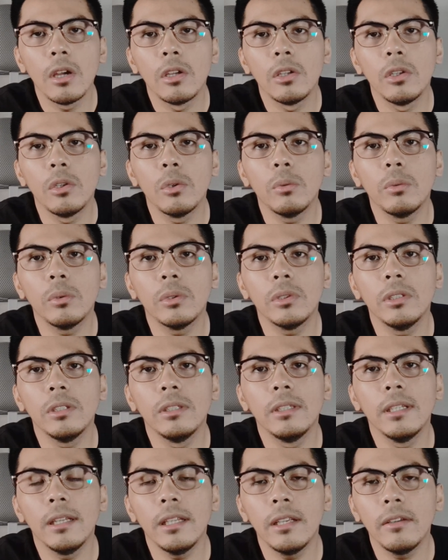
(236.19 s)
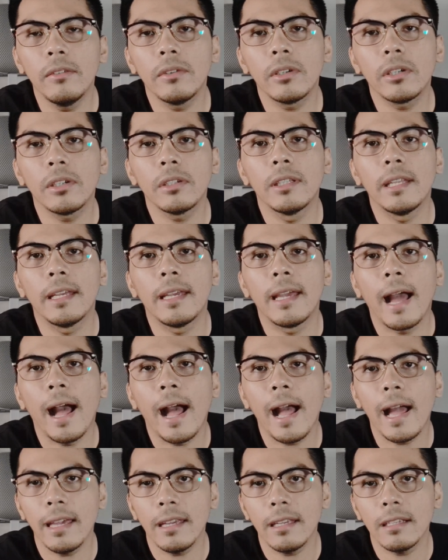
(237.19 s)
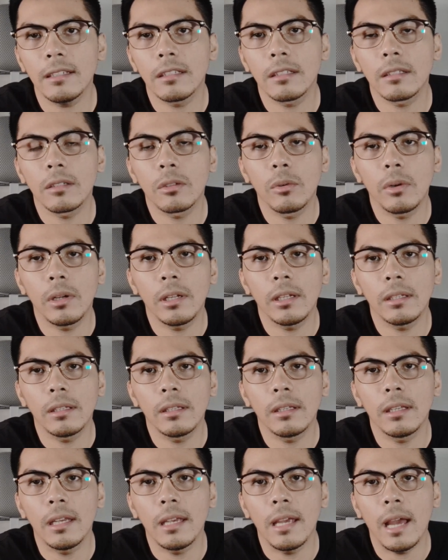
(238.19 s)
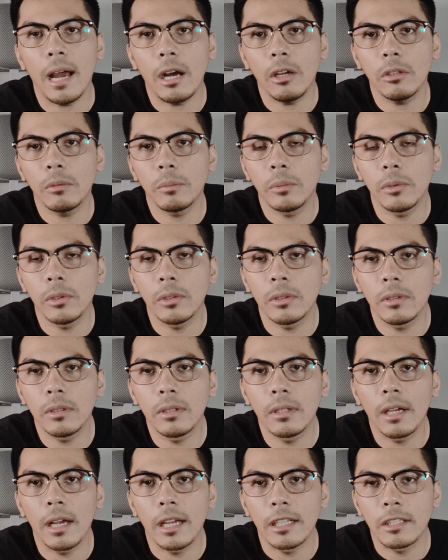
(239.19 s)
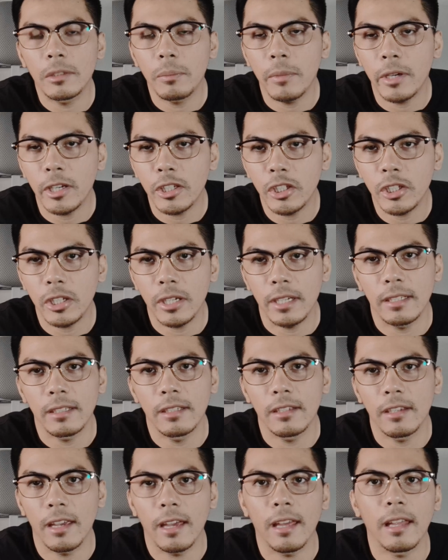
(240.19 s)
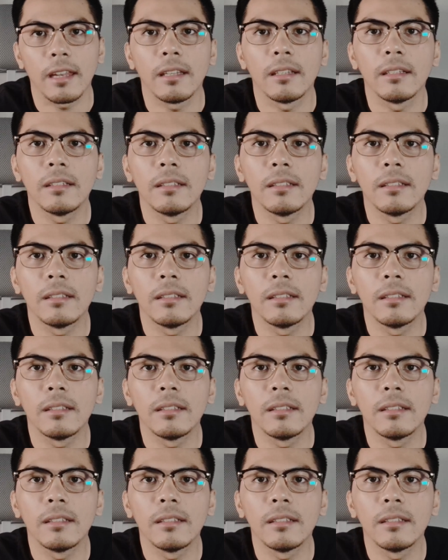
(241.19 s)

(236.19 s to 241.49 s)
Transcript: you would deliver the highest quality output as much as you can.